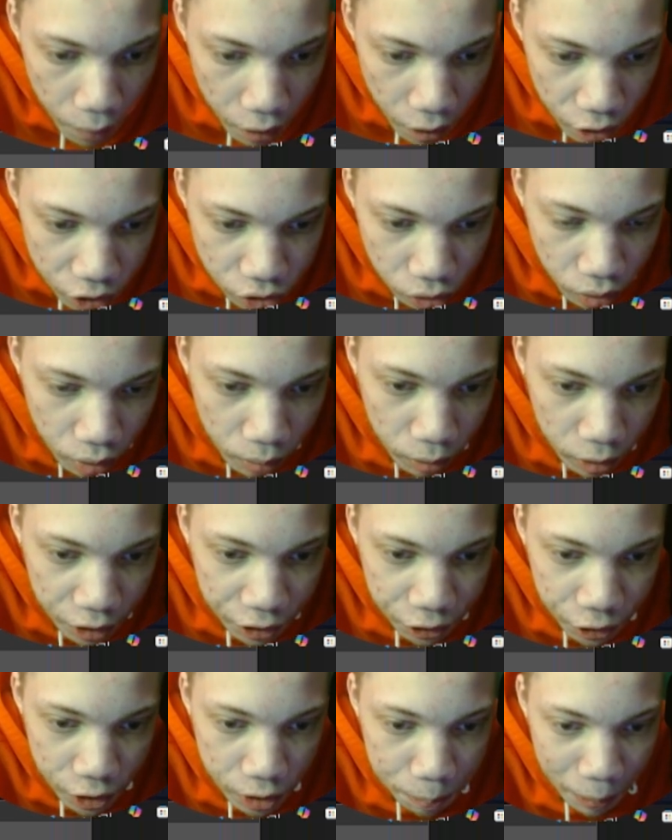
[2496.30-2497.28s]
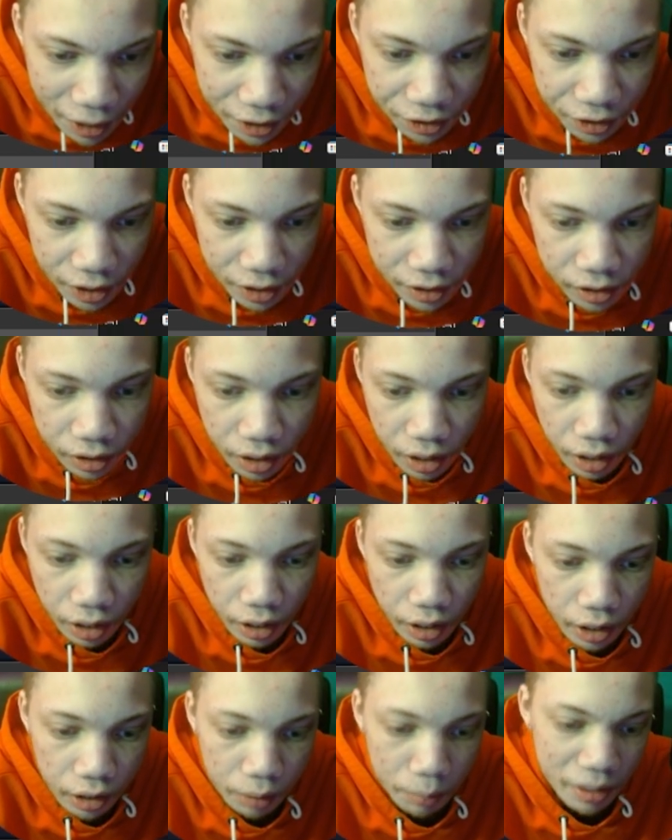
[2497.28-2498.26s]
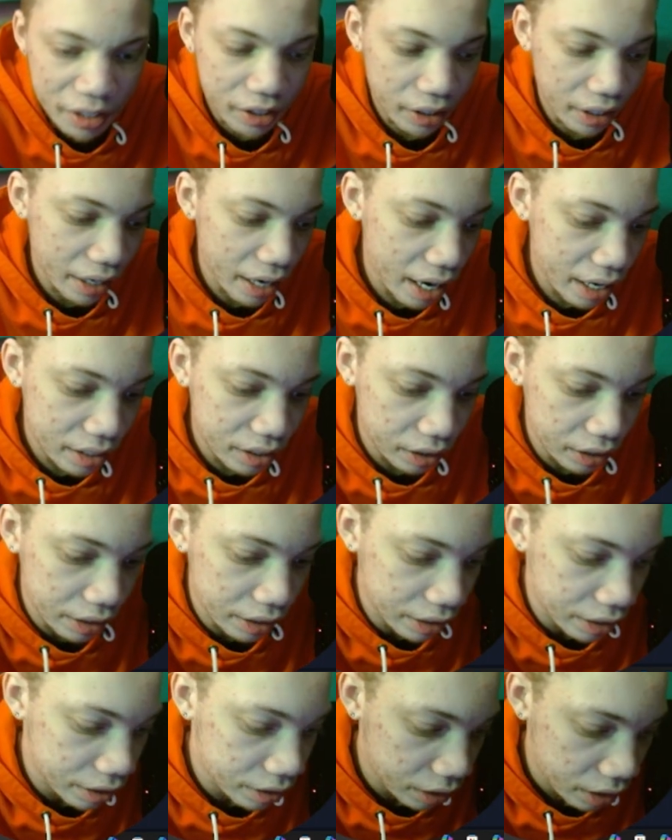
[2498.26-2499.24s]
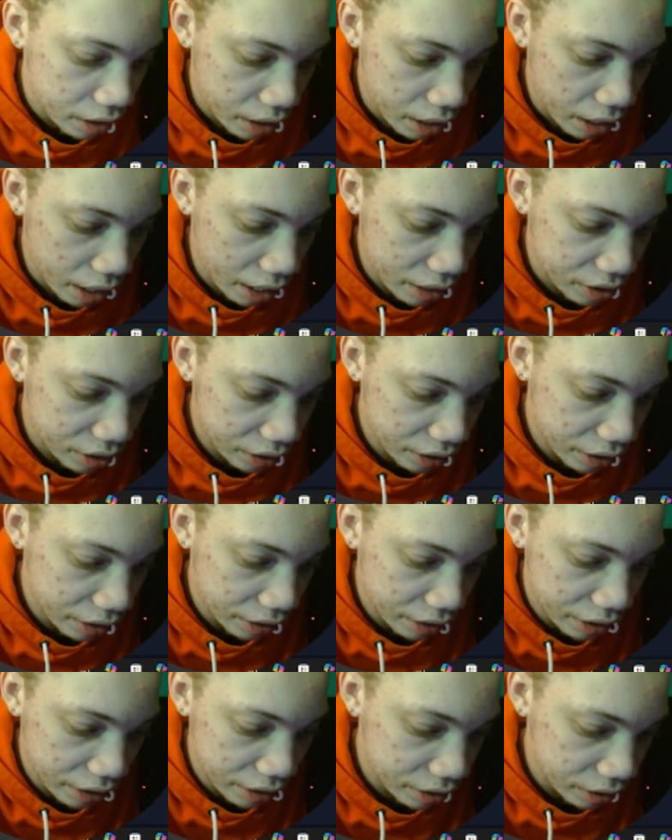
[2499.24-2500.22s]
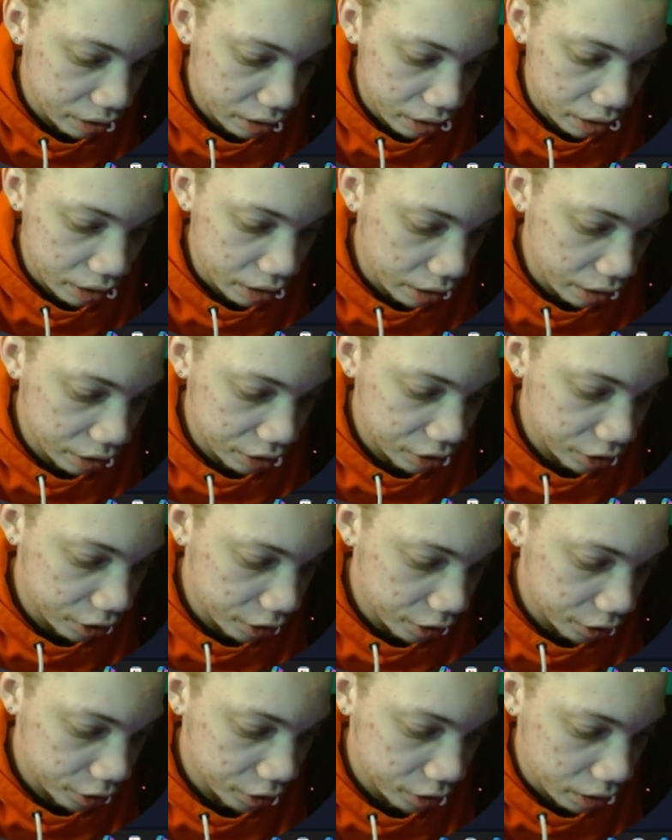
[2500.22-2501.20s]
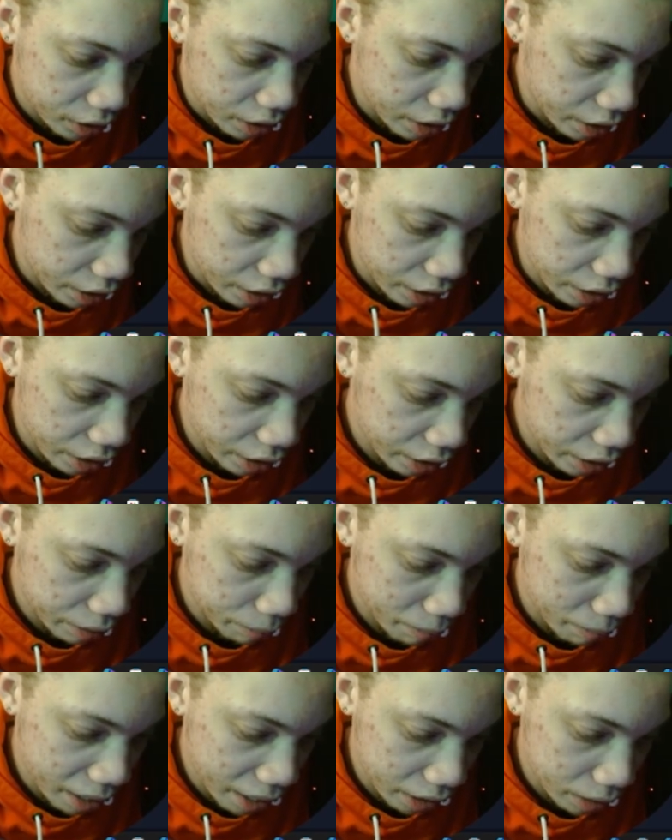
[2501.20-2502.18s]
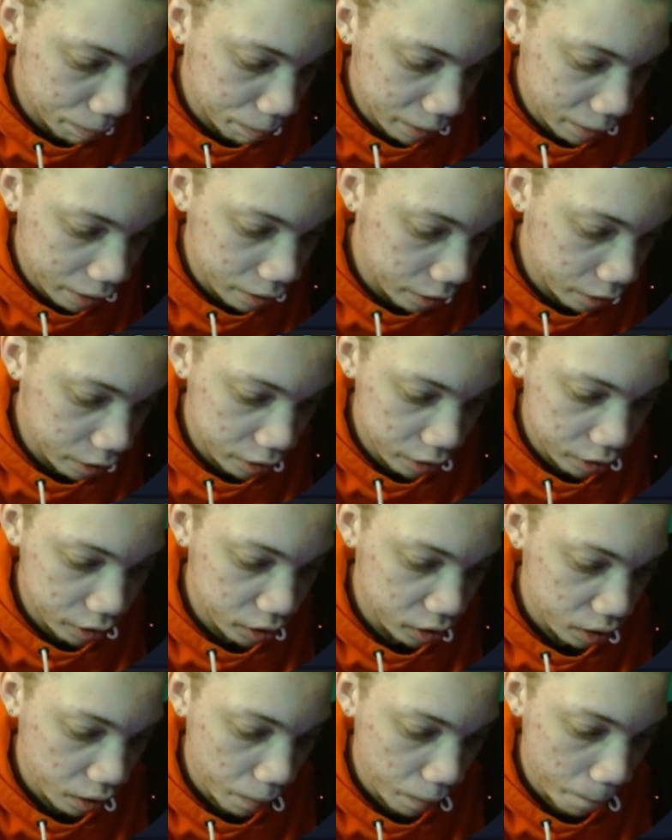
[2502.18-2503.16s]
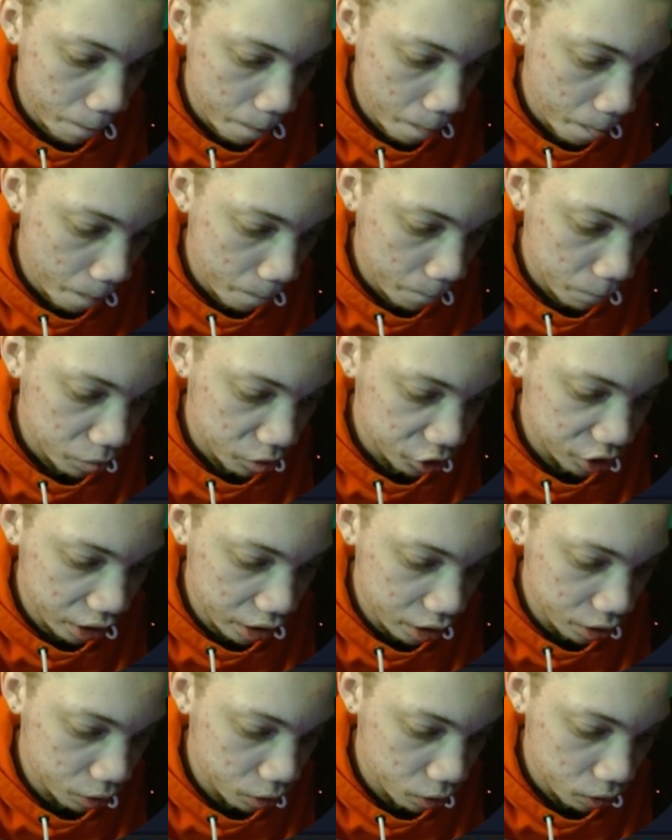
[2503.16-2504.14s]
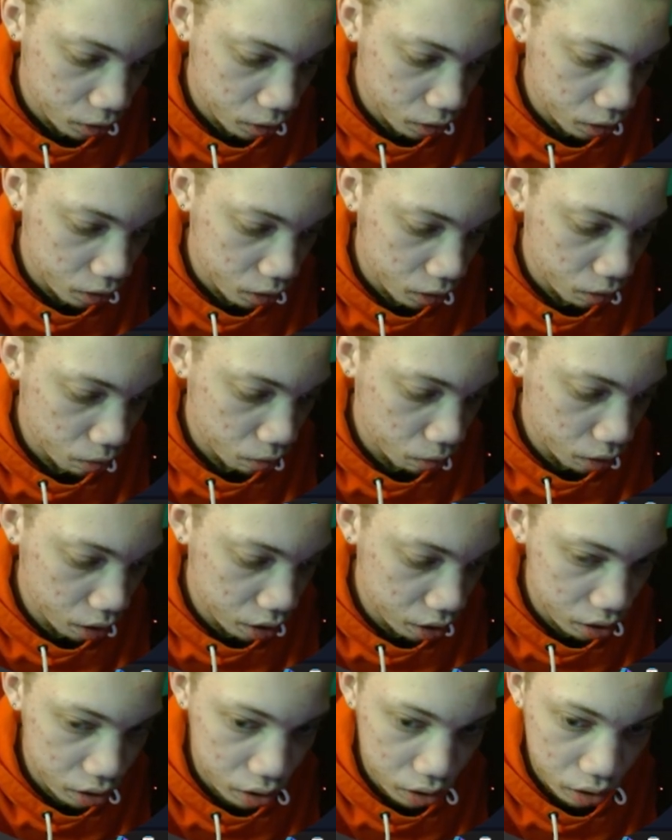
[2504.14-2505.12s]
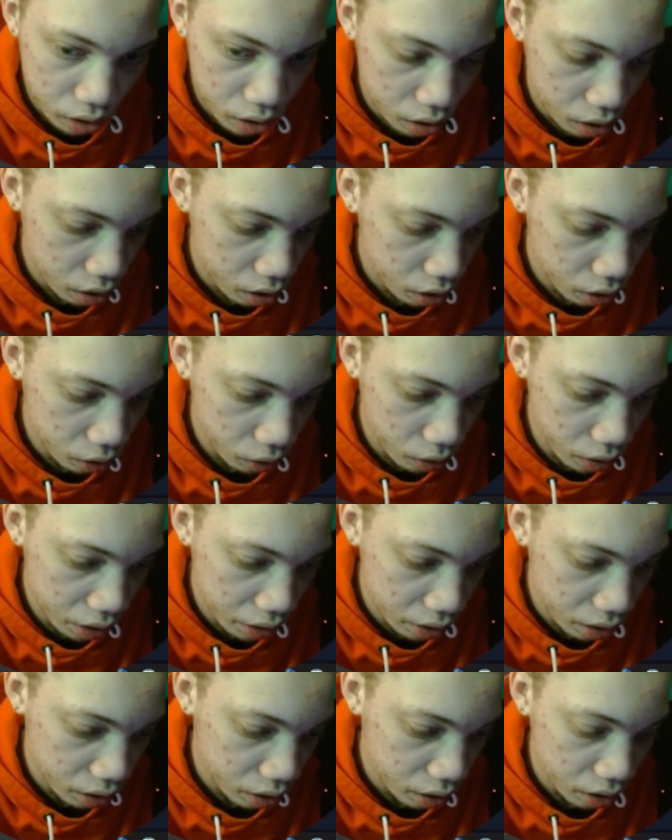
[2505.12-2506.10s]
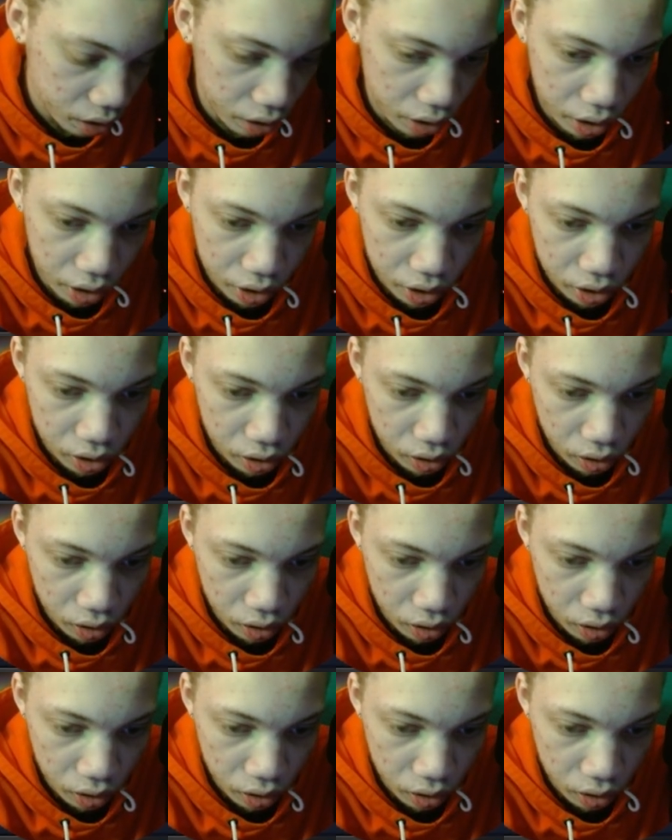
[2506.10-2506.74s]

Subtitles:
So what I'm going to do is paste this. And I'm going to say I seen this in search. And my competitor's channel was doing this.